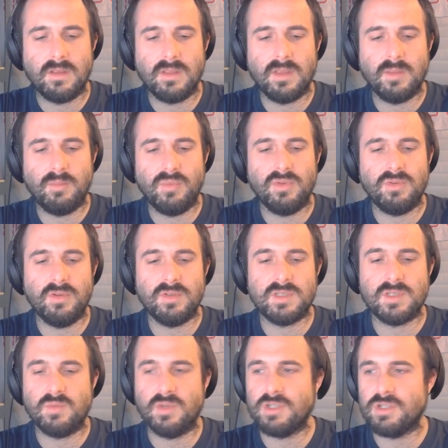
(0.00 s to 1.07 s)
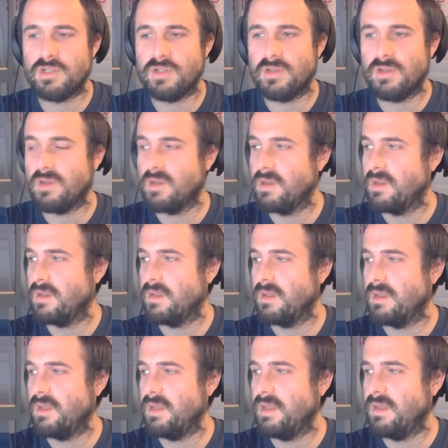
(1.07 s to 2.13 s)
the bootload switch
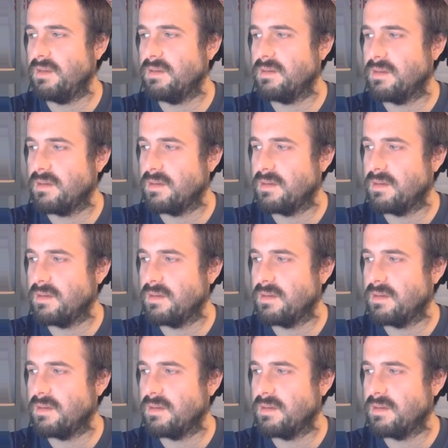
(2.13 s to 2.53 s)
and